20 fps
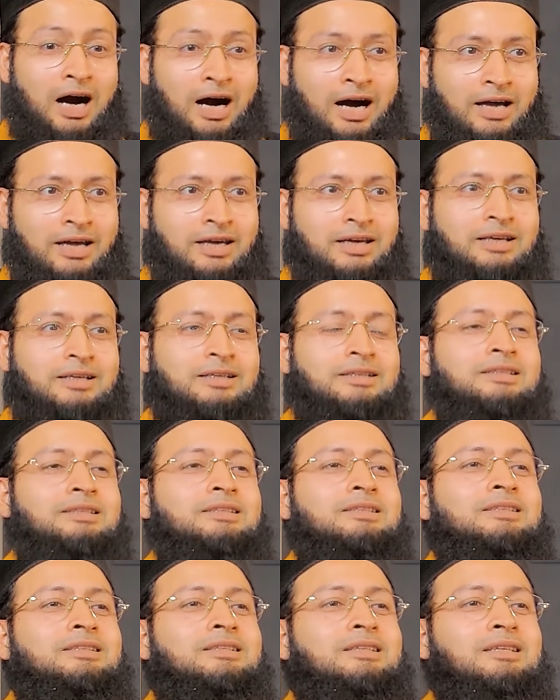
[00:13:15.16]
I.
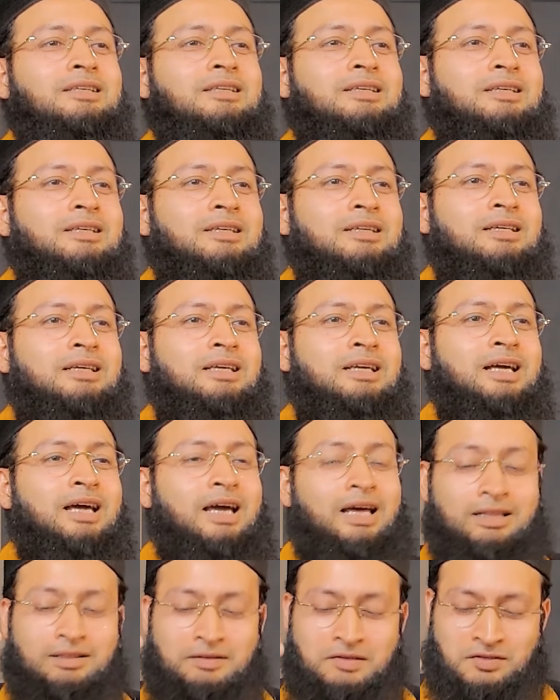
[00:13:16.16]

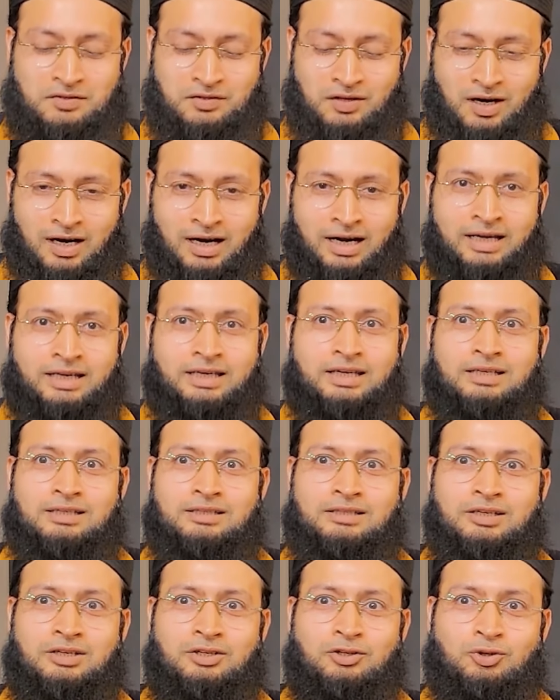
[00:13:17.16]
And this I
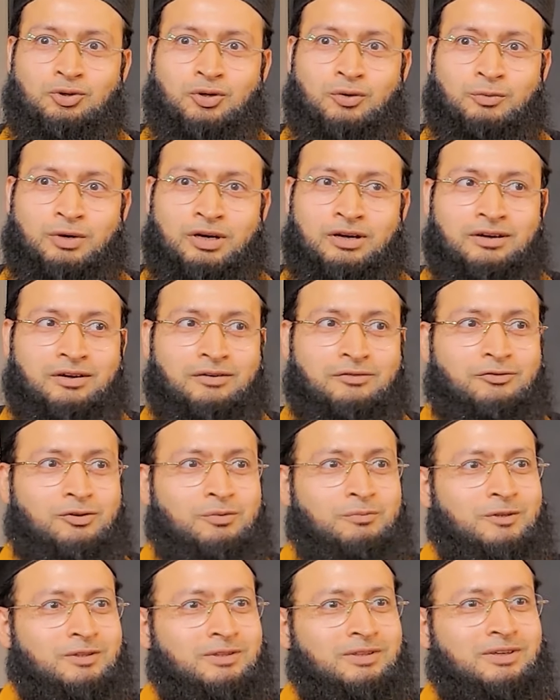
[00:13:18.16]
can take you away
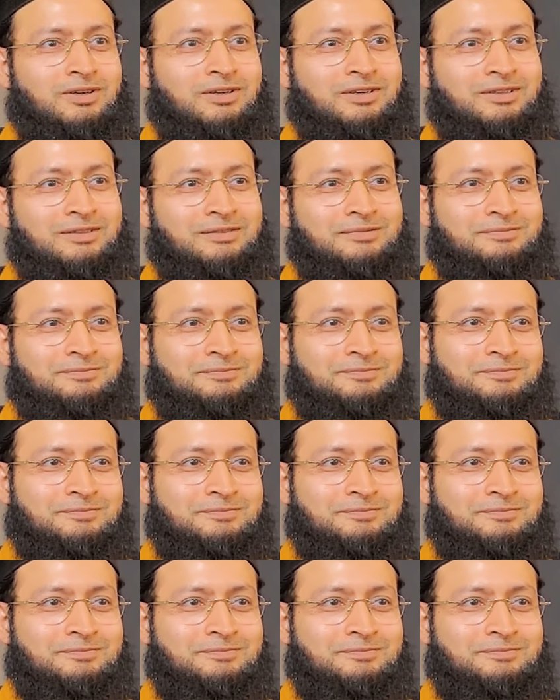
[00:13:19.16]
from Allah.